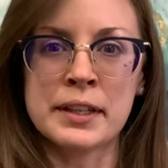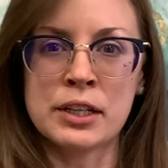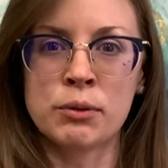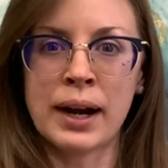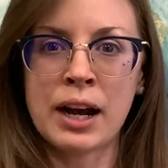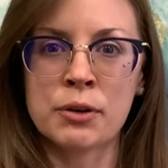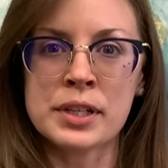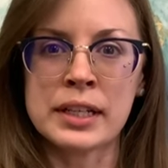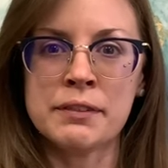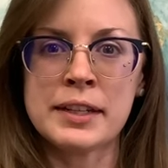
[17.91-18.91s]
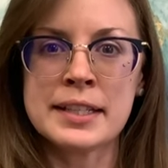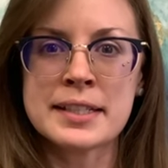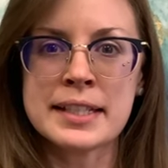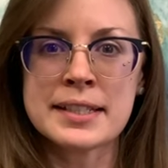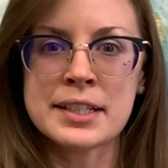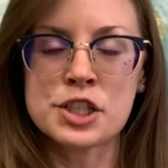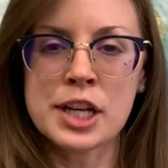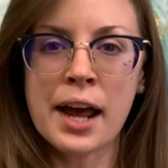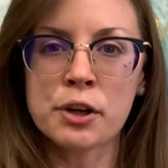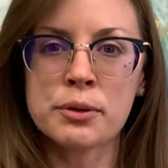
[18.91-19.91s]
the ground and if he sees his shadow,